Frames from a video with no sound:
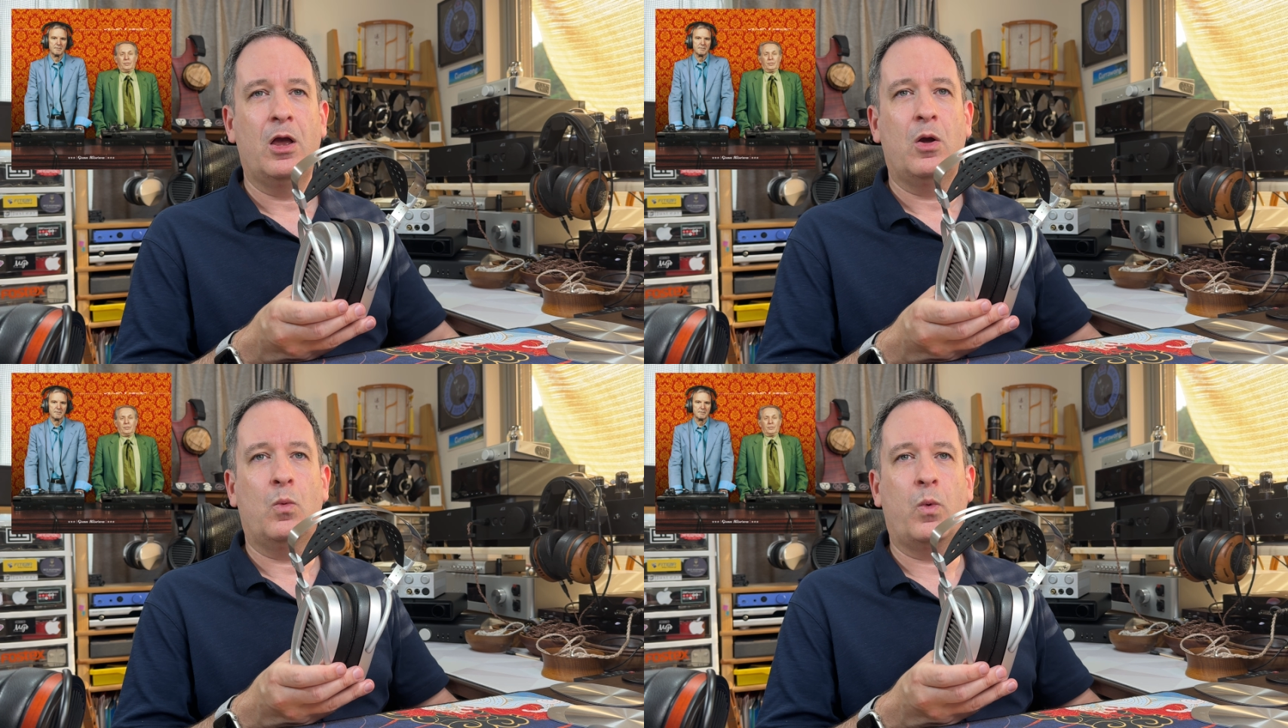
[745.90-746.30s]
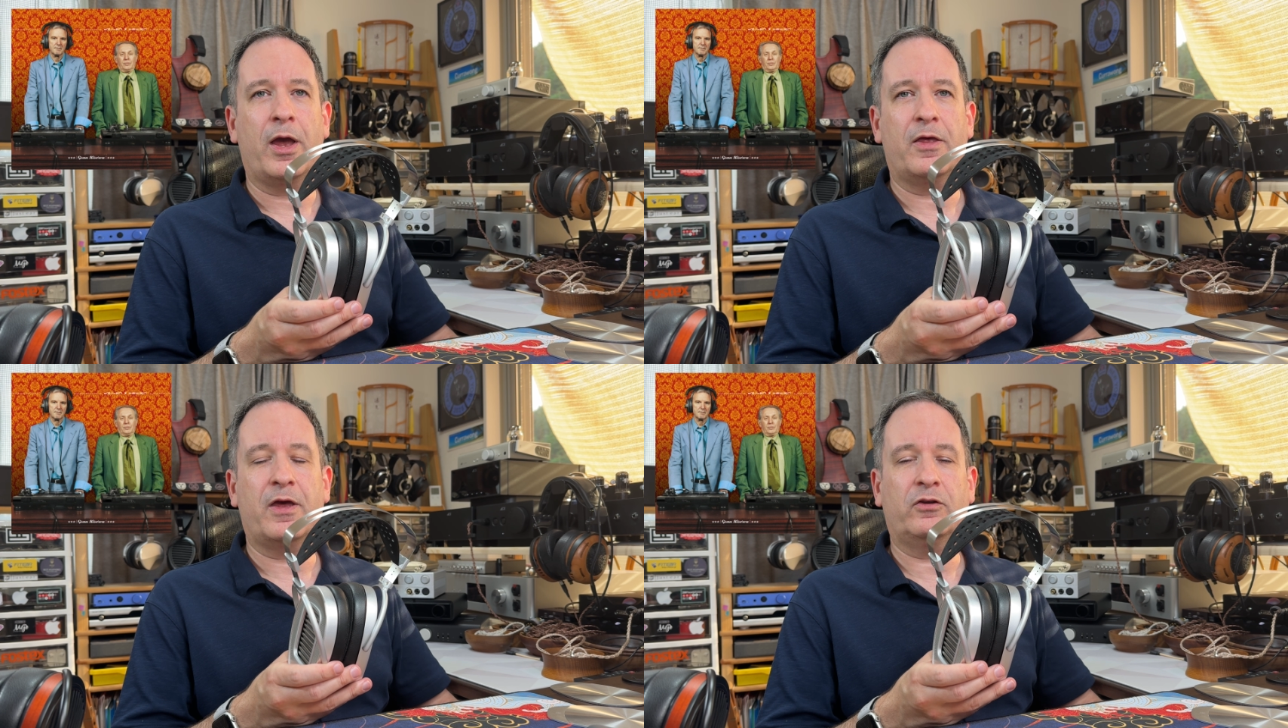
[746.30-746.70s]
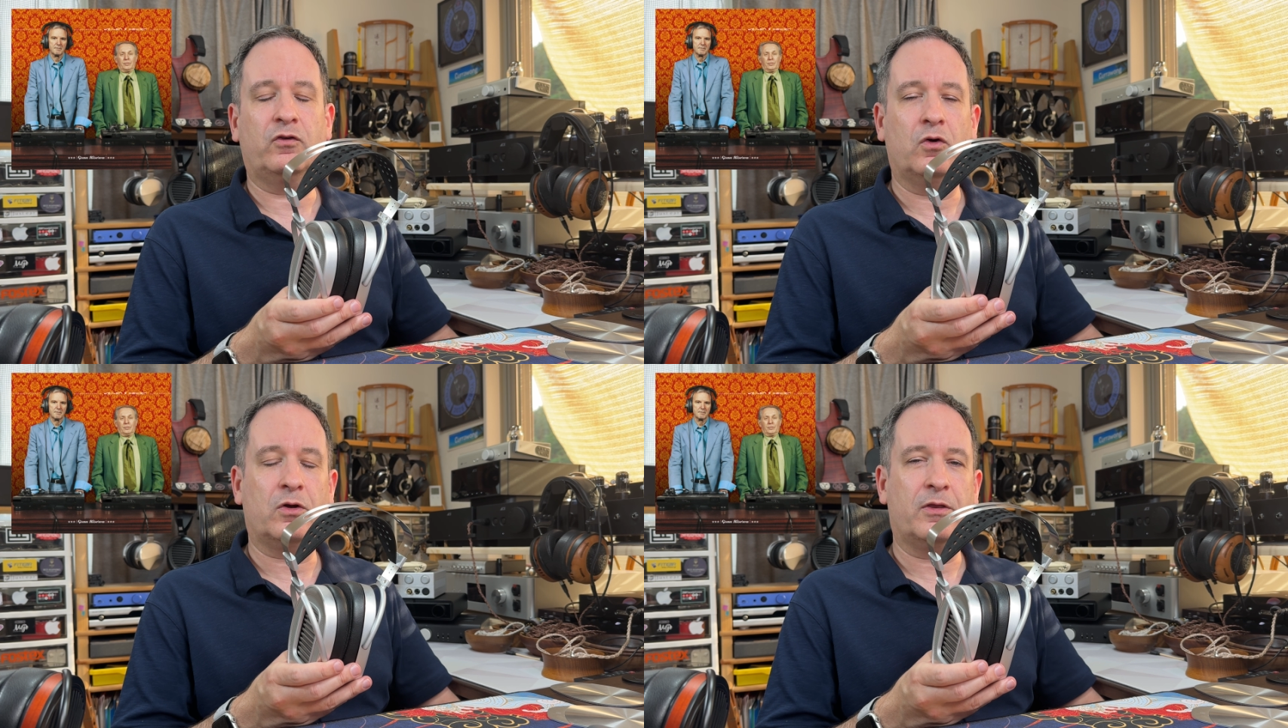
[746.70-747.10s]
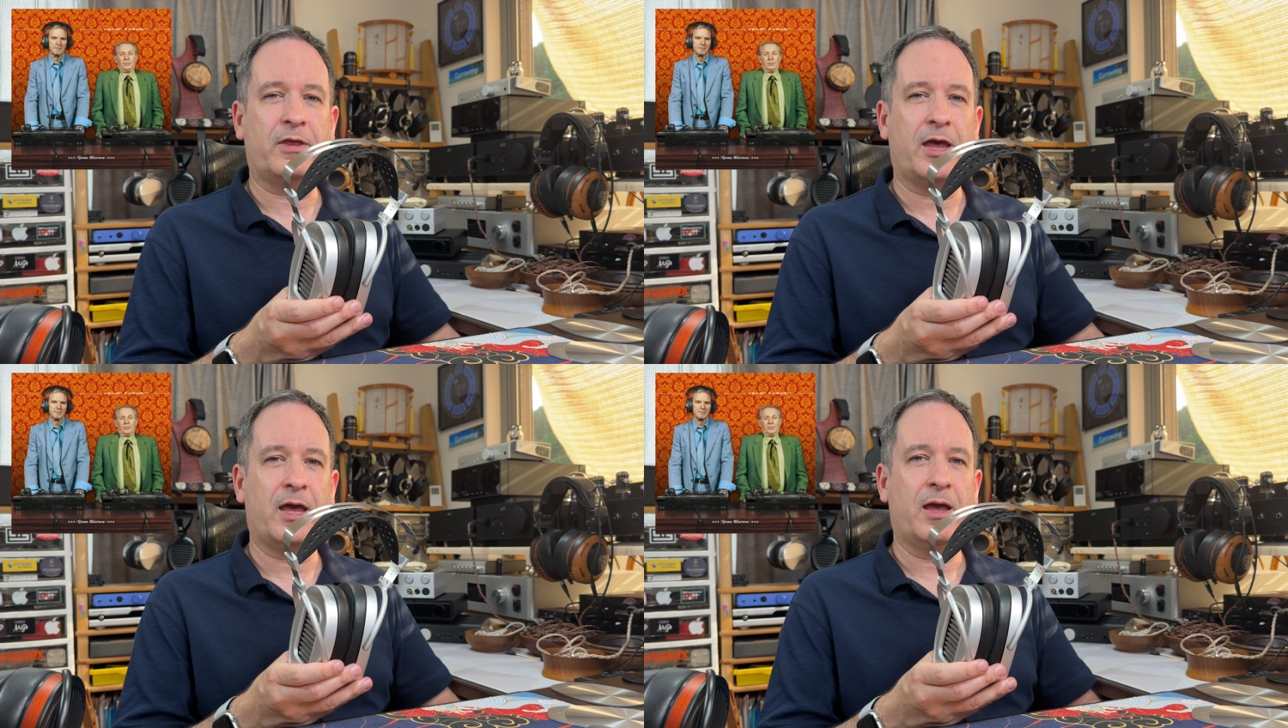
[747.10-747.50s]
where they took
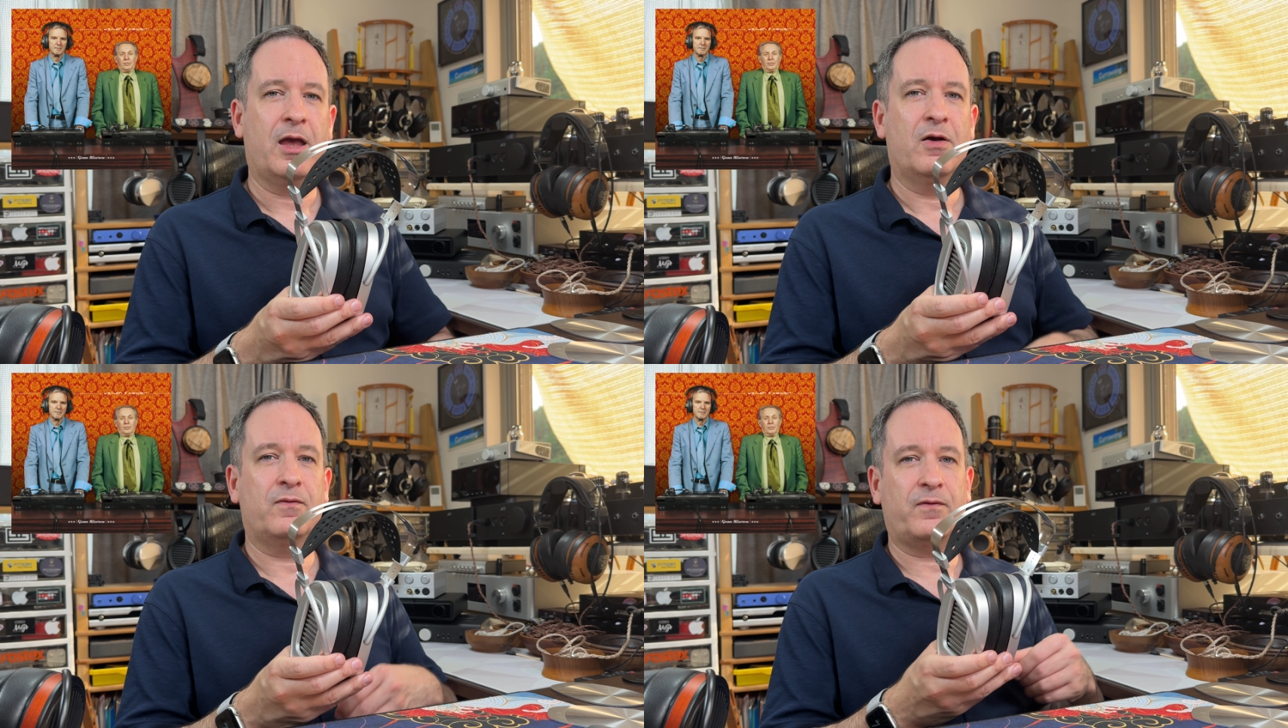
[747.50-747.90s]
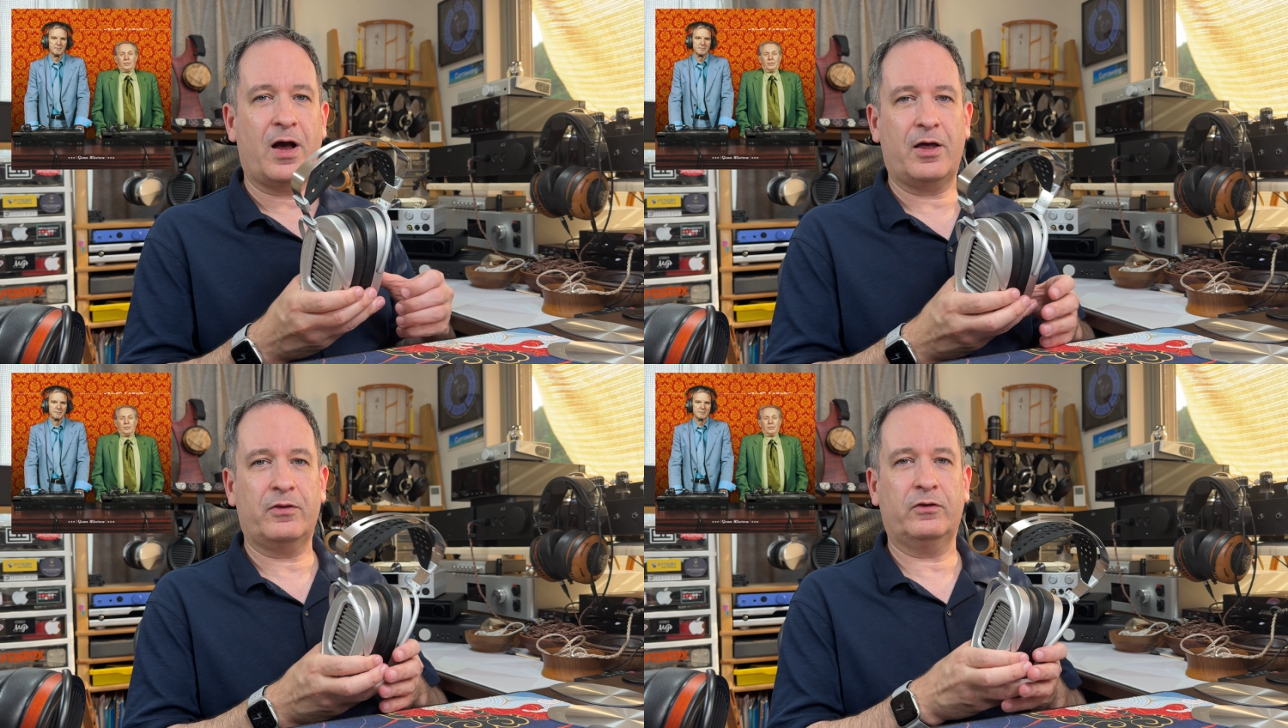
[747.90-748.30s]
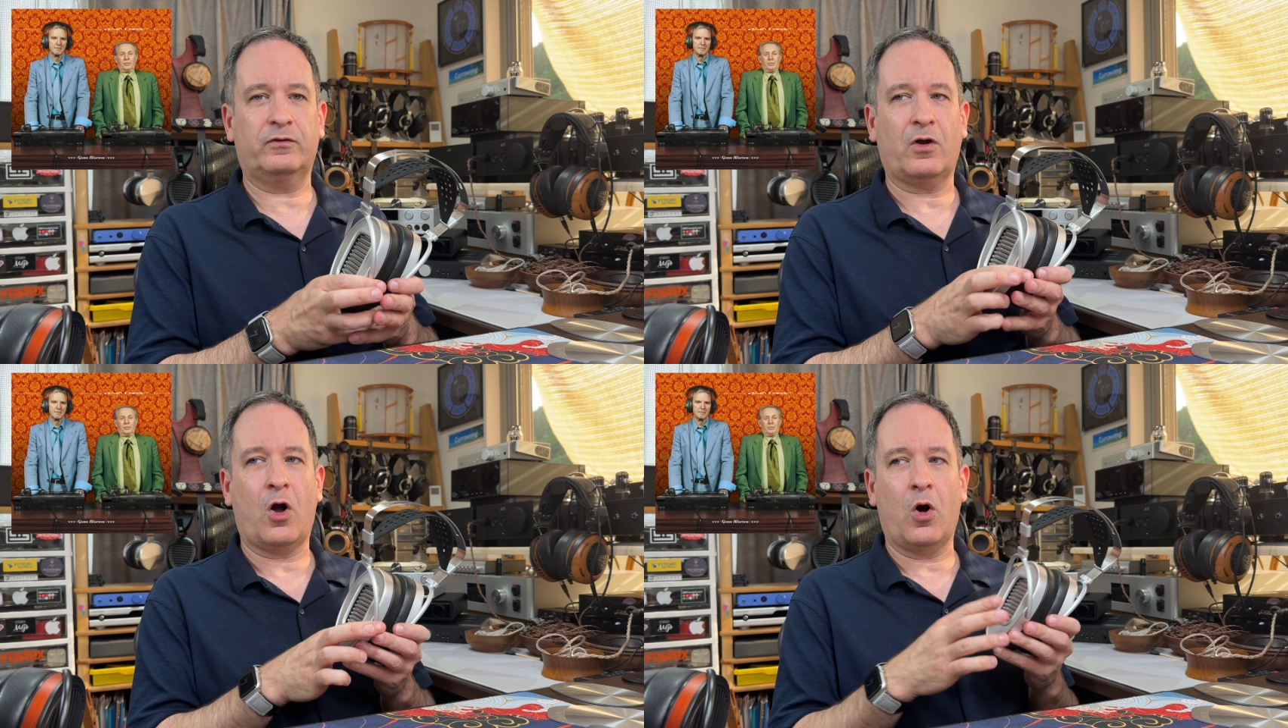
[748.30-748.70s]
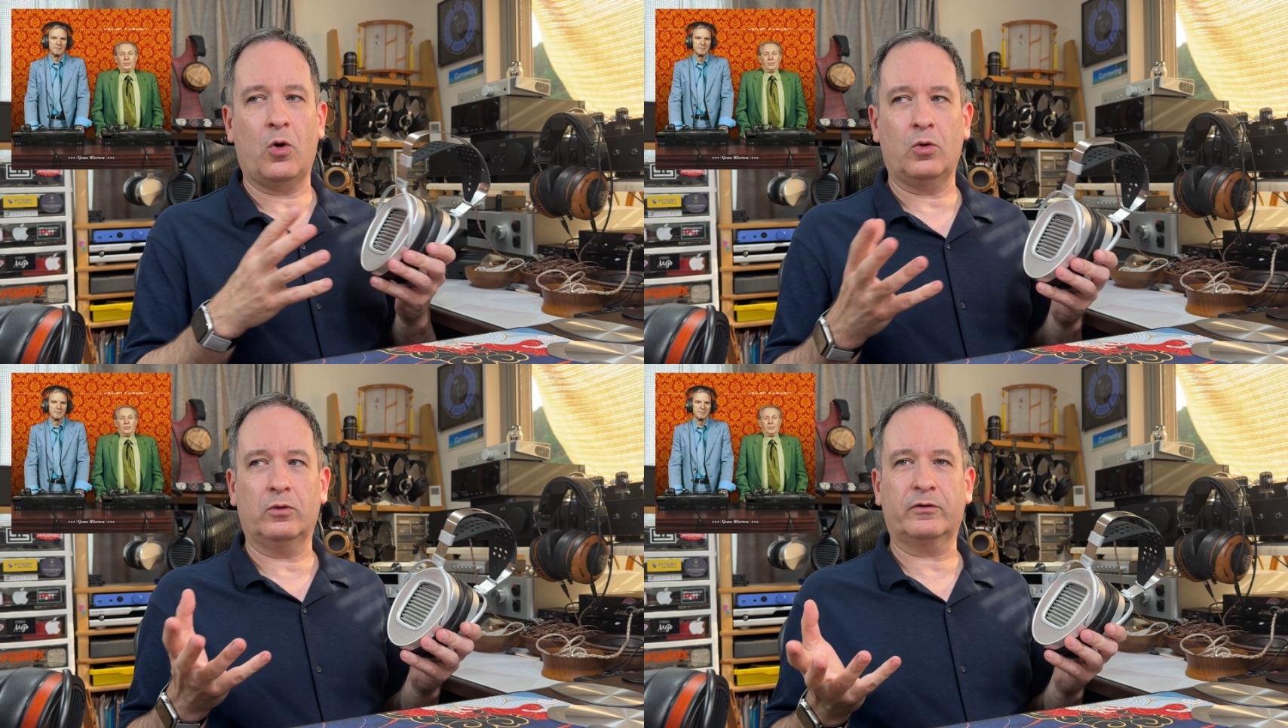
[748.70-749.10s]
their father's
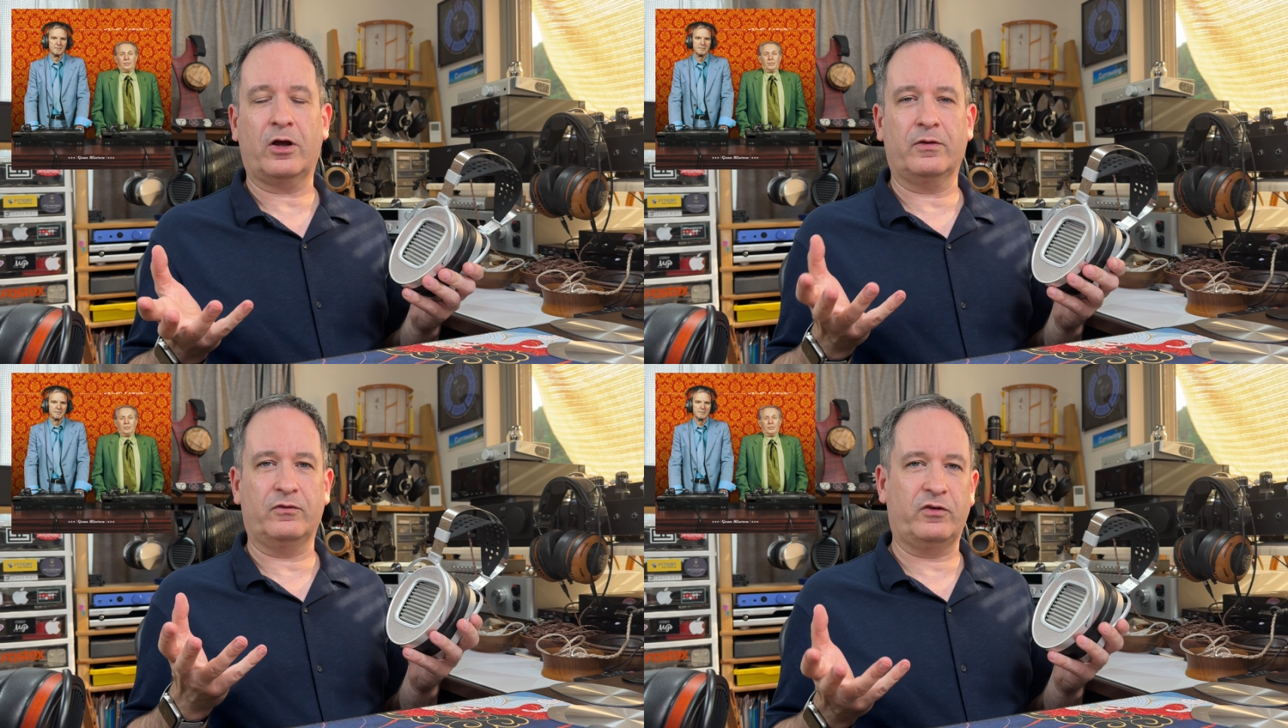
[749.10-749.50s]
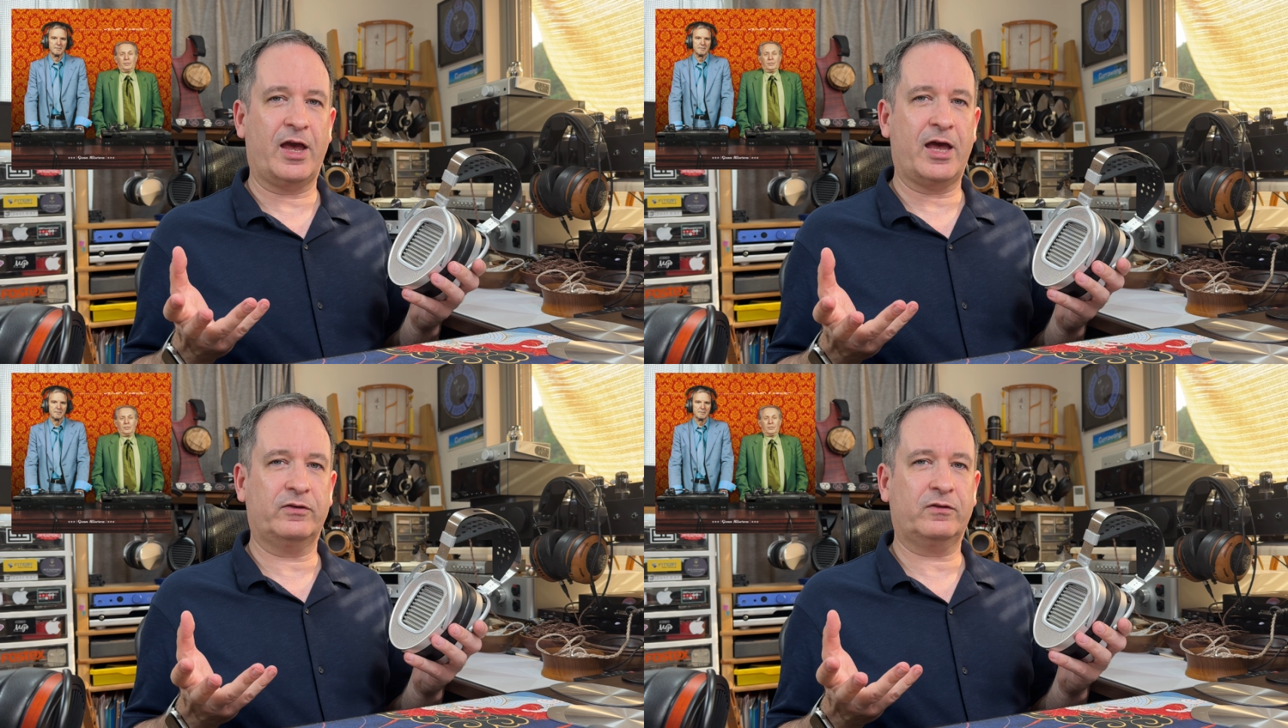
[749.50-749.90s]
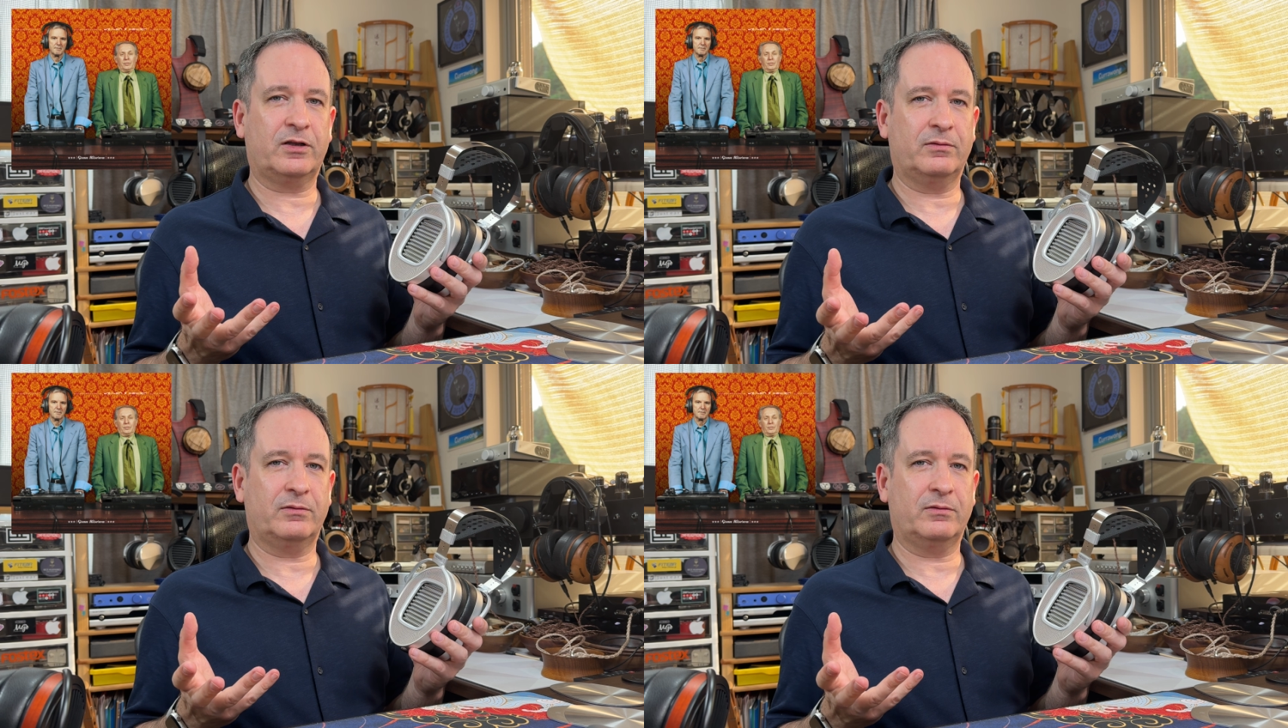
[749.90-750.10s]
old kind of jazz